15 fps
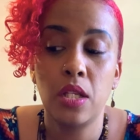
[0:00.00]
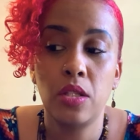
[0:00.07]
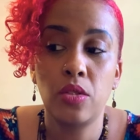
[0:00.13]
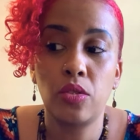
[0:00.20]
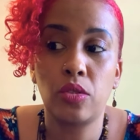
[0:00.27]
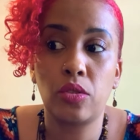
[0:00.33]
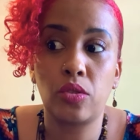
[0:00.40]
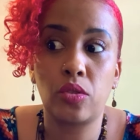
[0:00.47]

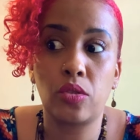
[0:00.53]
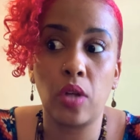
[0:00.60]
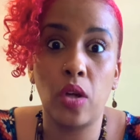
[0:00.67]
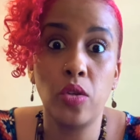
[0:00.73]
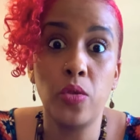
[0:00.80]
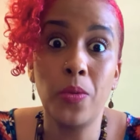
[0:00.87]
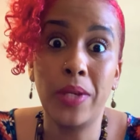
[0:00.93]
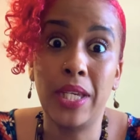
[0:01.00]
So
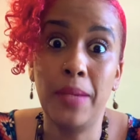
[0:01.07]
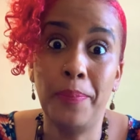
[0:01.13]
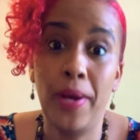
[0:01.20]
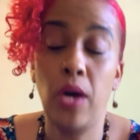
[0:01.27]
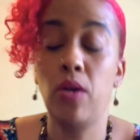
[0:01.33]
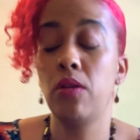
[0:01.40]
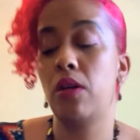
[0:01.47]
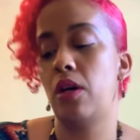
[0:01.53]
you keep
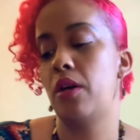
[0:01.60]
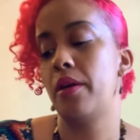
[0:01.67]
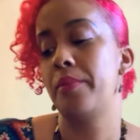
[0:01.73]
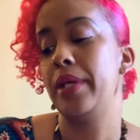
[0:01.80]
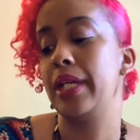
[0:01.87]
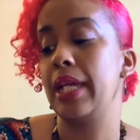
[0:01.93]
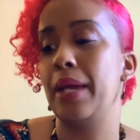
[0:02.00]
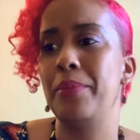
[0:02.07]
on
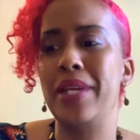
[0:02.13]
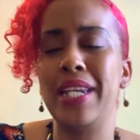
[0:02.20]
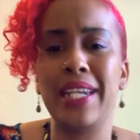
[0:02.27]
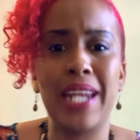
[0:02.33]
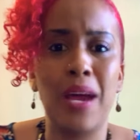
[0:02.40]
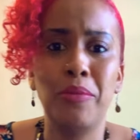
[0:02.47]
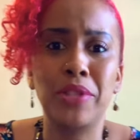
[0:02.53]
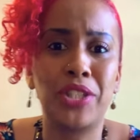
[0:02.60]
karmic. I mean, and
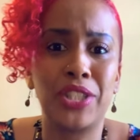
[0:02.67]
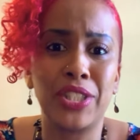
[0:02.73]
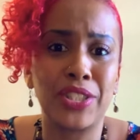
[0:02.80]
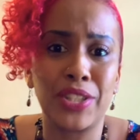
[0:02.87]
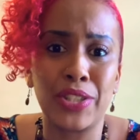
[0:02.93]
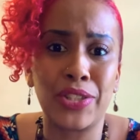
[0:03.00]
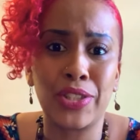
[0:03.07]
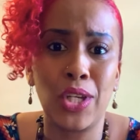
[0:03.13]
that was
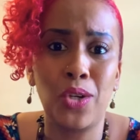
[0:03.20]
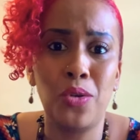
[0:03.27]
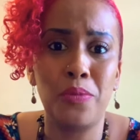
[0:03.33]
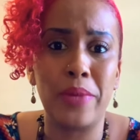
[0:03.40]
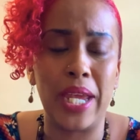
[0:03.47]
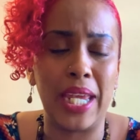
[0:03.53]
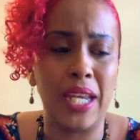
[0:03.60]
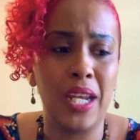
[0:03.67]
just a
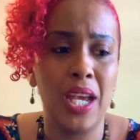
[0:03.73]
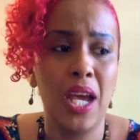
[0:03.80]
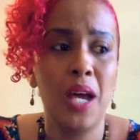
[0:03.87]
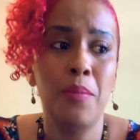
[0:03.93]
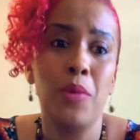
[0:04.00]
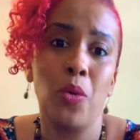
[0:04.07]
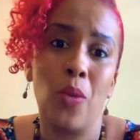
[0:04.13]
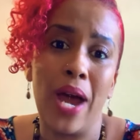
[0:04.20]
soulmate.
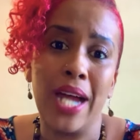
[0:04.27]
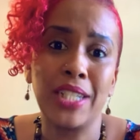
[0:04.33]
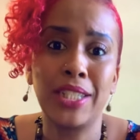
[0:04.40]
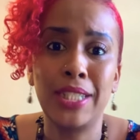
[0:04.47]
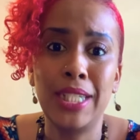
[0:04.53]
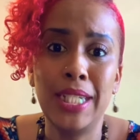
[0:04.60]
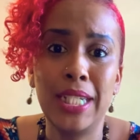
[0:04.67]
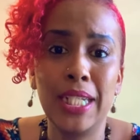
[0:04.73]
But why
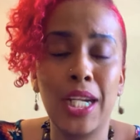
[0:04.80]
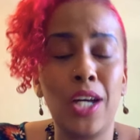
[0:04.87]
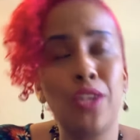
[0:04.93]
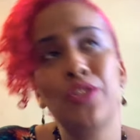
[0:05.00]
she did all